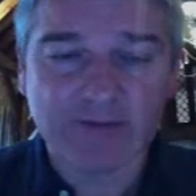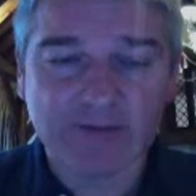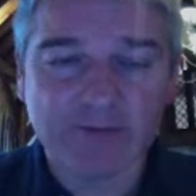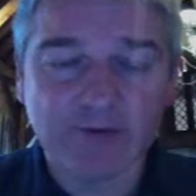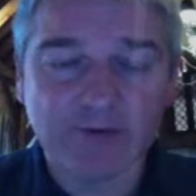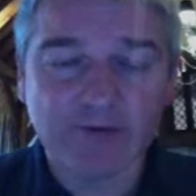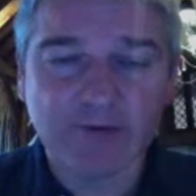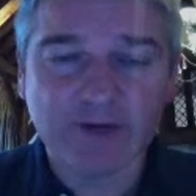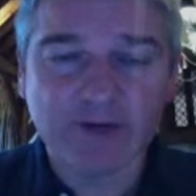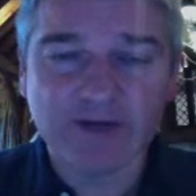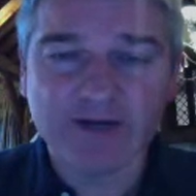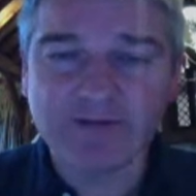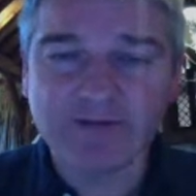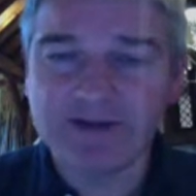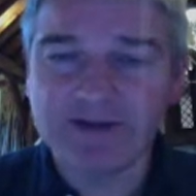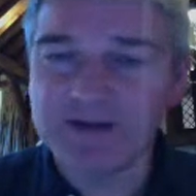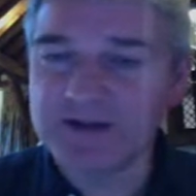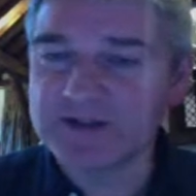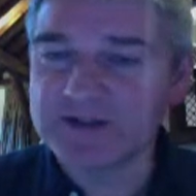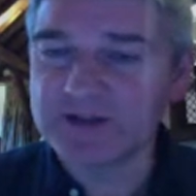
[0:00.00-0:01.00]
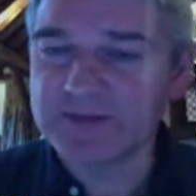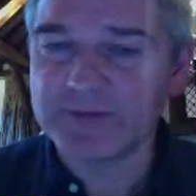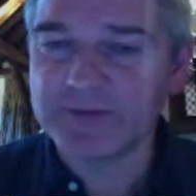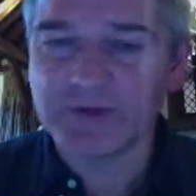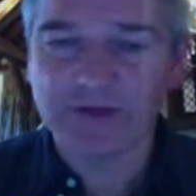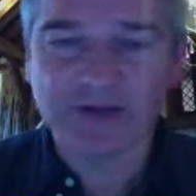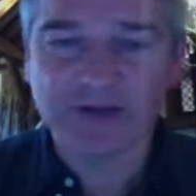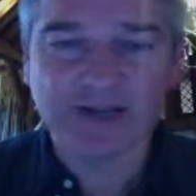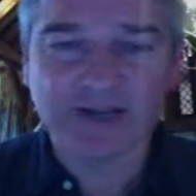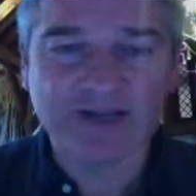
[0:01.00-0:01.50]
You'll quickly realize I'm
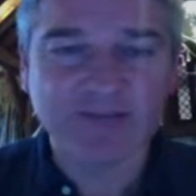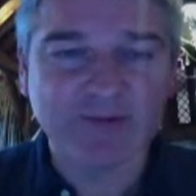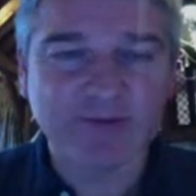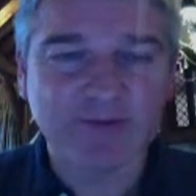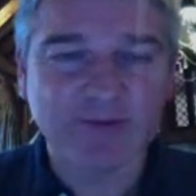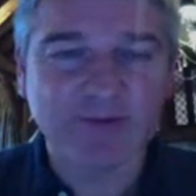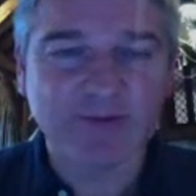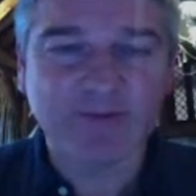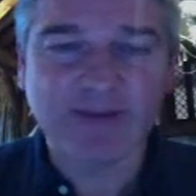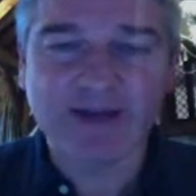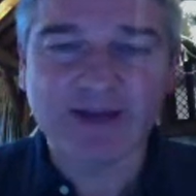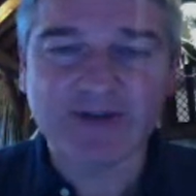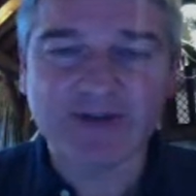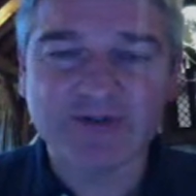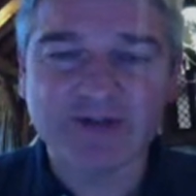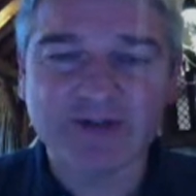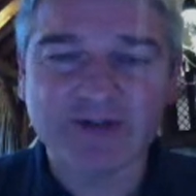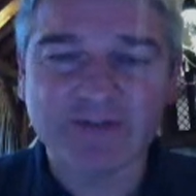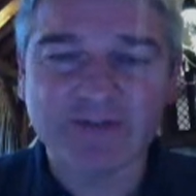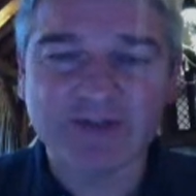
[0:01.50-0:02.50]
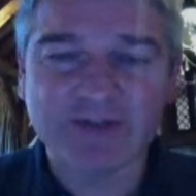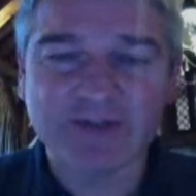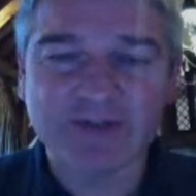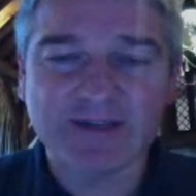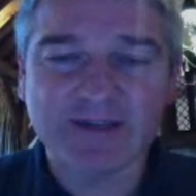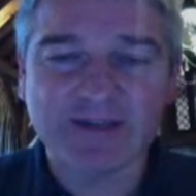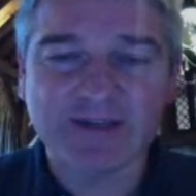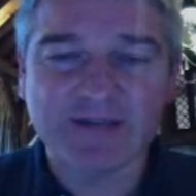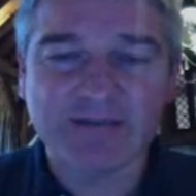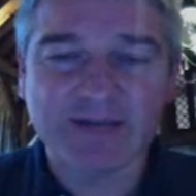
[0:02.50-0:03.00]
not an expert with Patran, but that
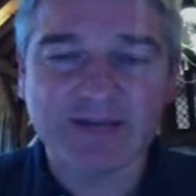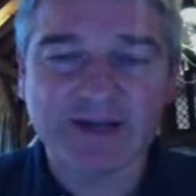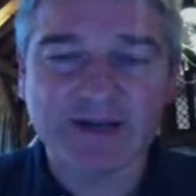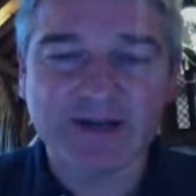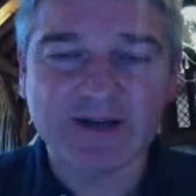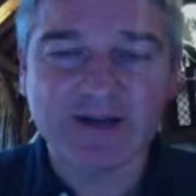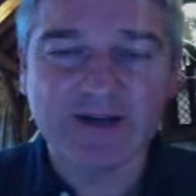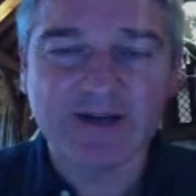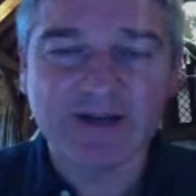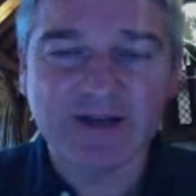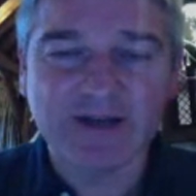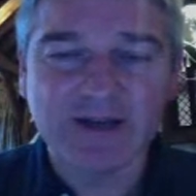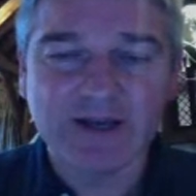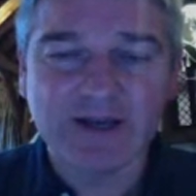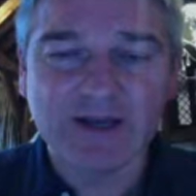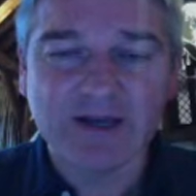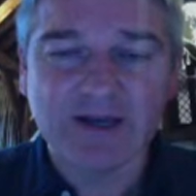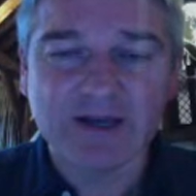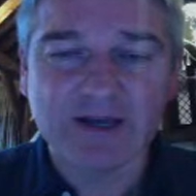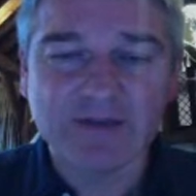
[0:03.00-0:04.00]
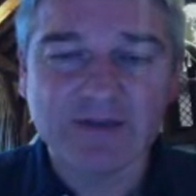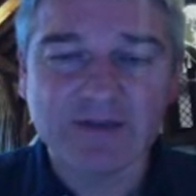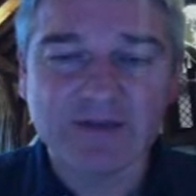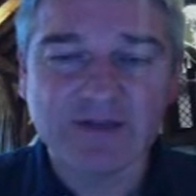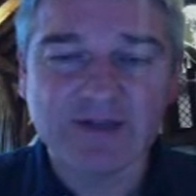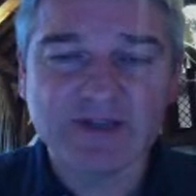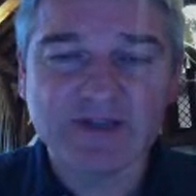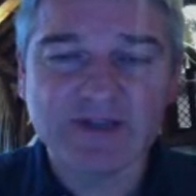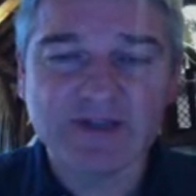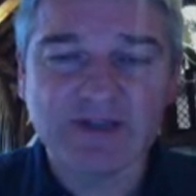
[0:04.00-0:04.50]
doesn't matter. So
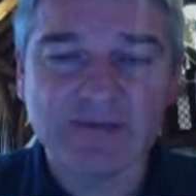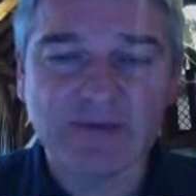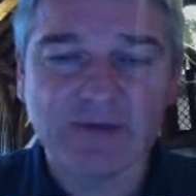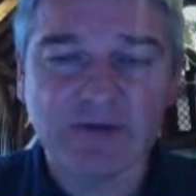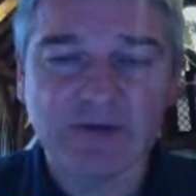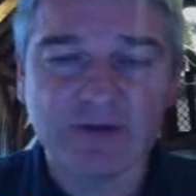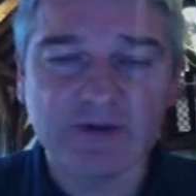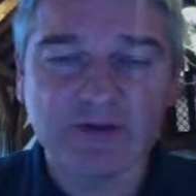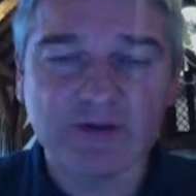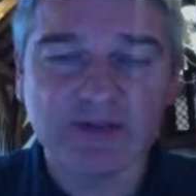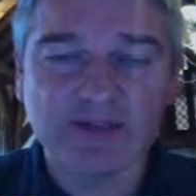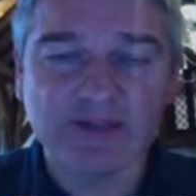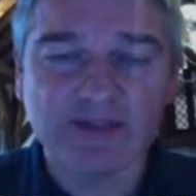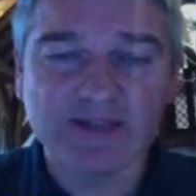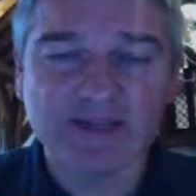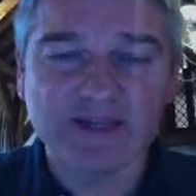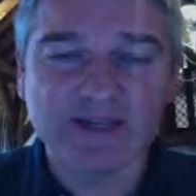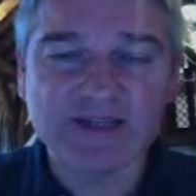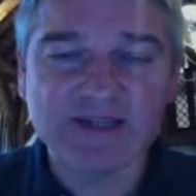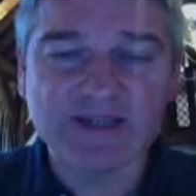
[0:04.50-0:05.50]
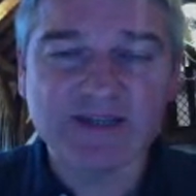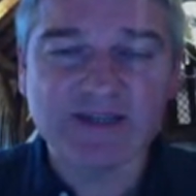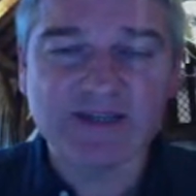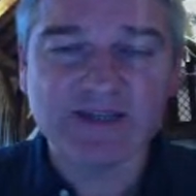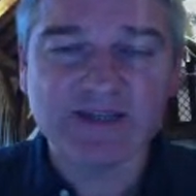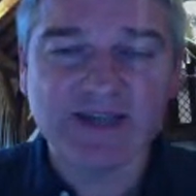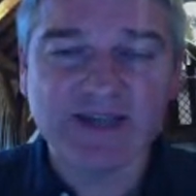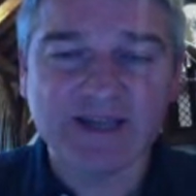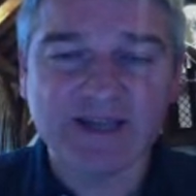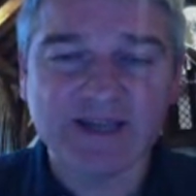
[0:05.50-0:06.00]
this is the model that
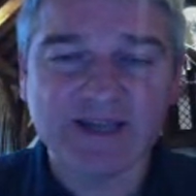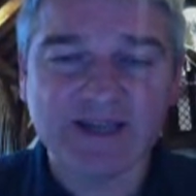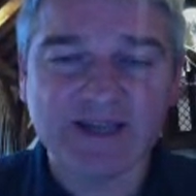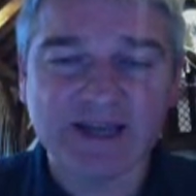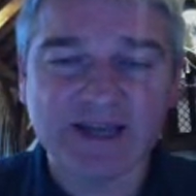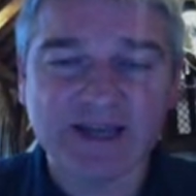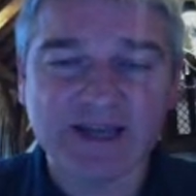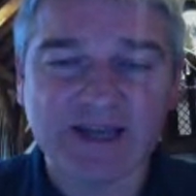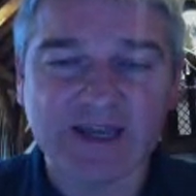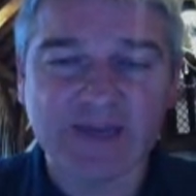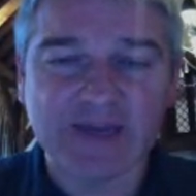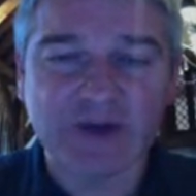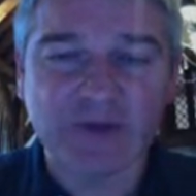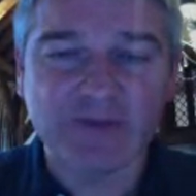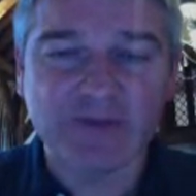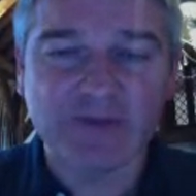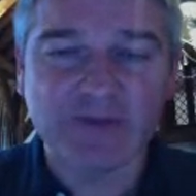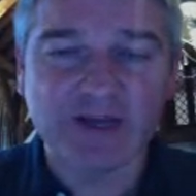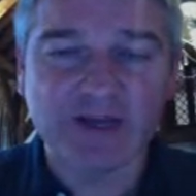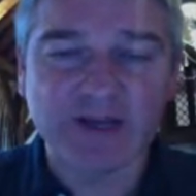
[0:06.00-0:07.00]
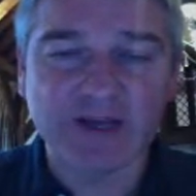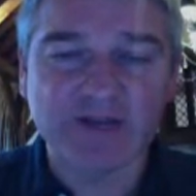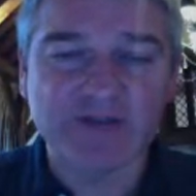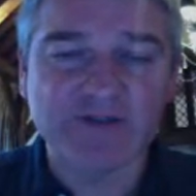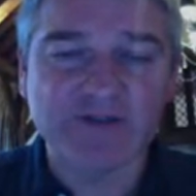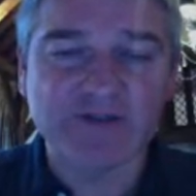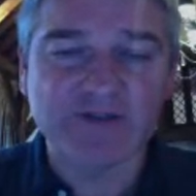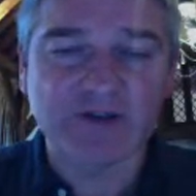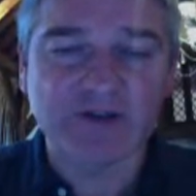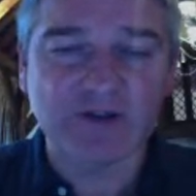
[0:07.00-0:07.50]
exists. It's a
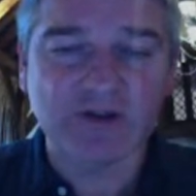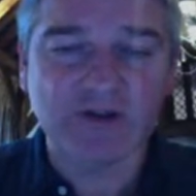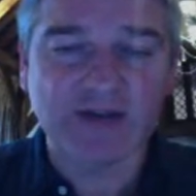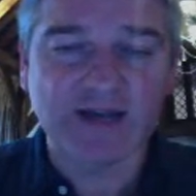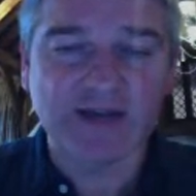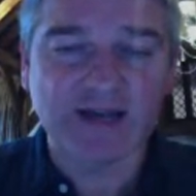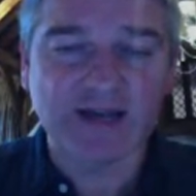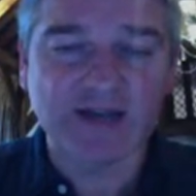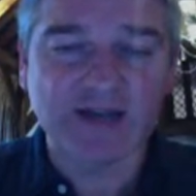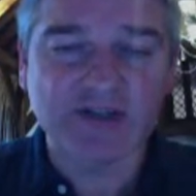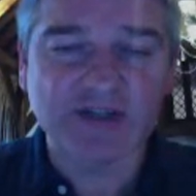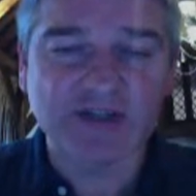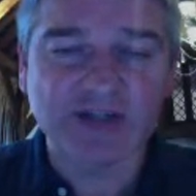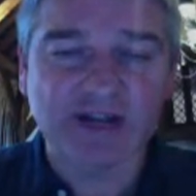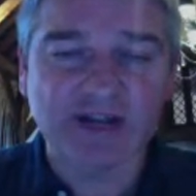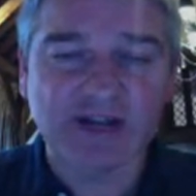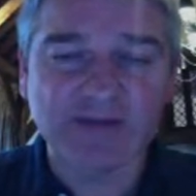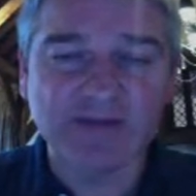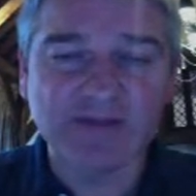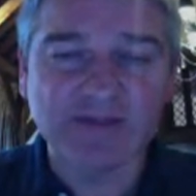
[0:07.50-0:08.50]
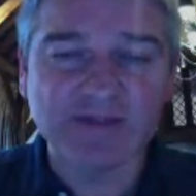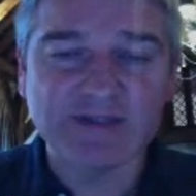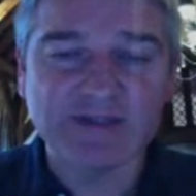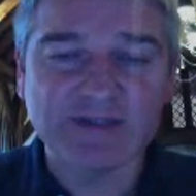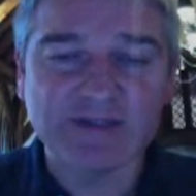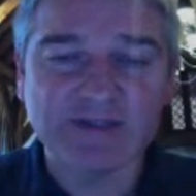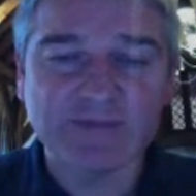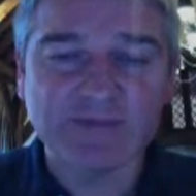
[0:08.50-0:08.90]
combination of solid and shell elements.